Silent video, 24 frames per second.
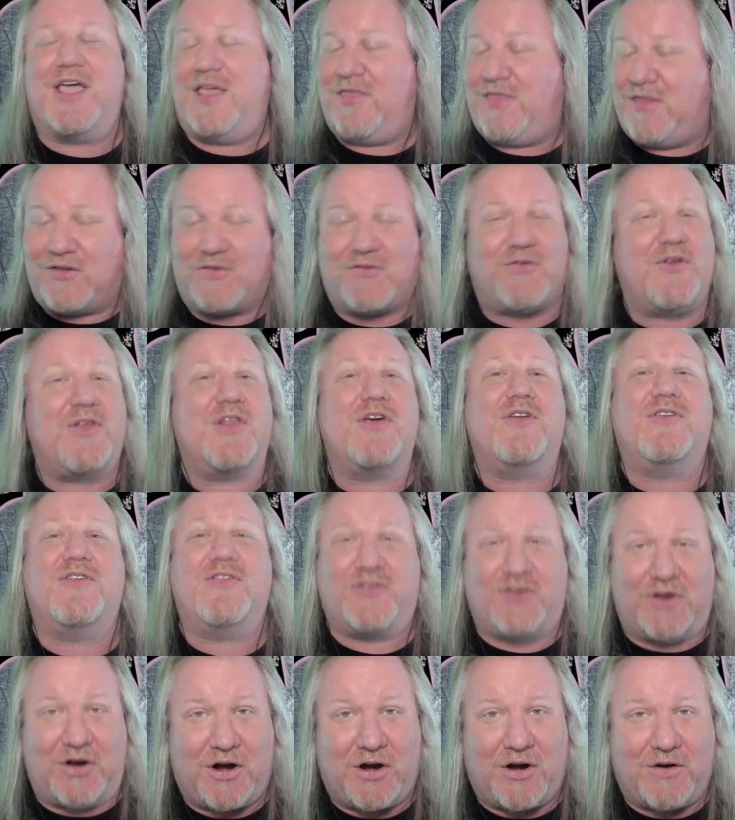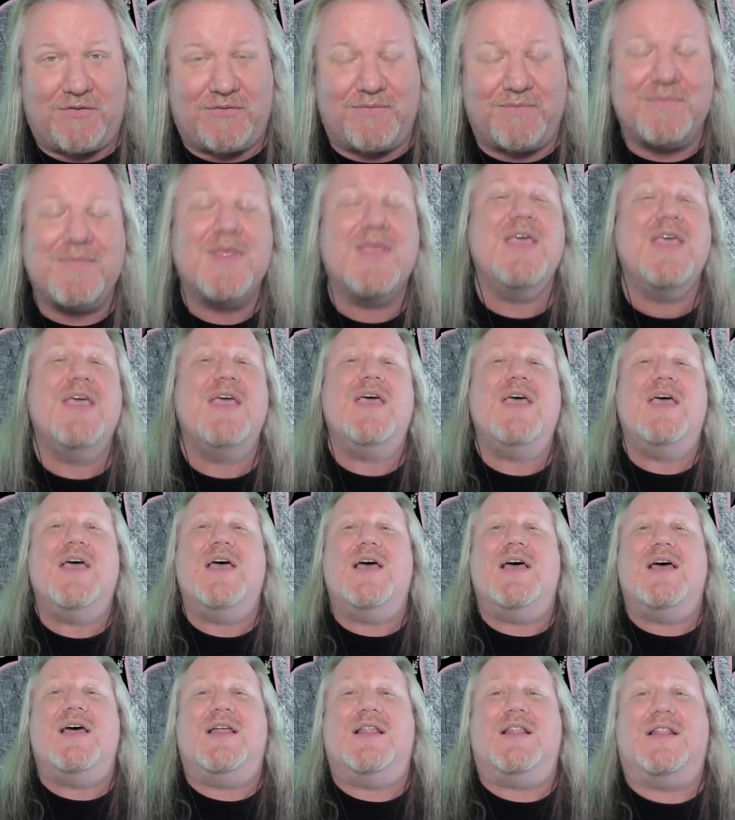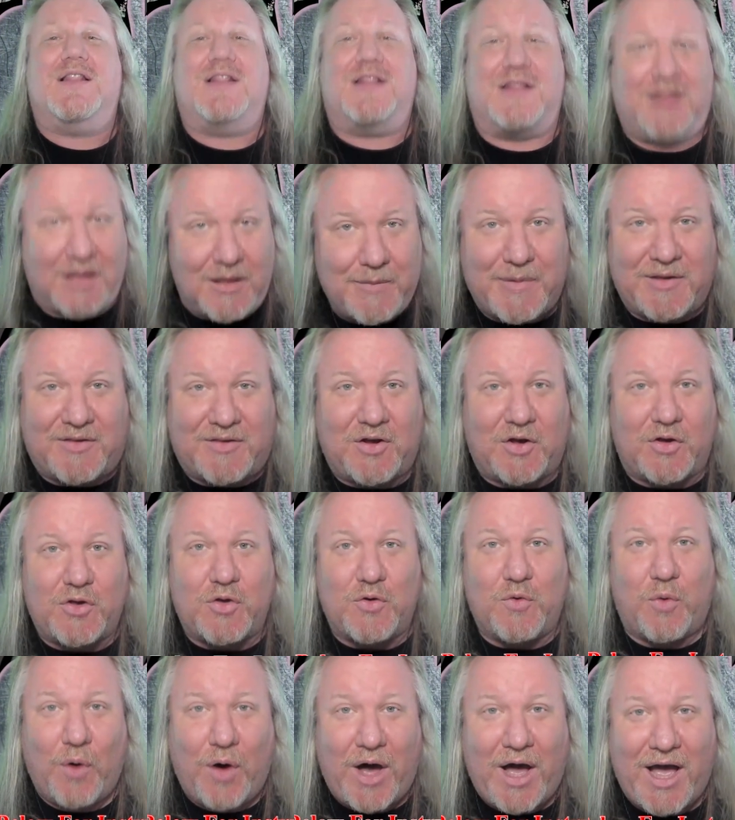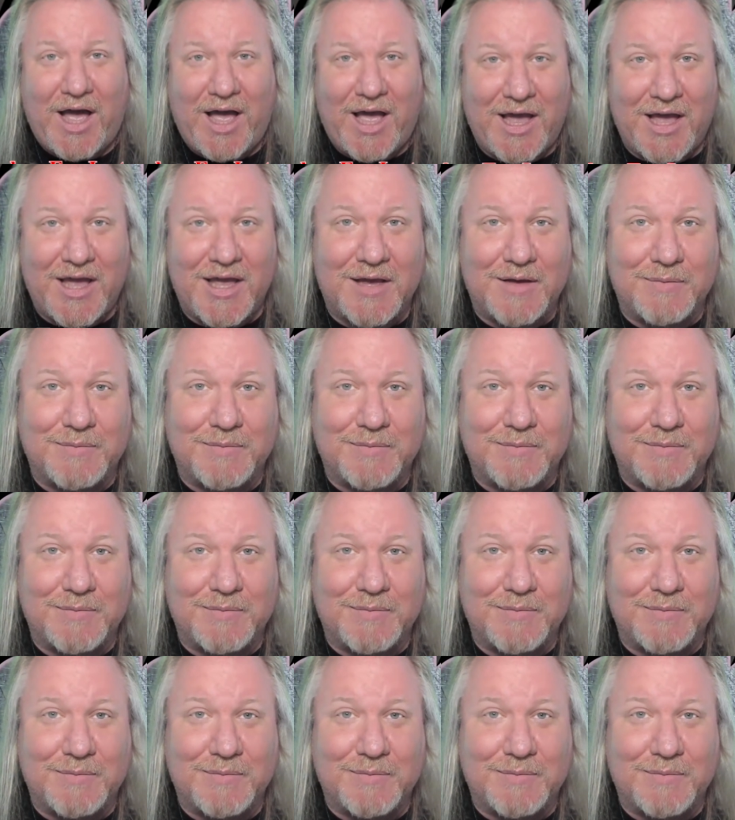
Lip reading: and this video deserve. Let me tell you why.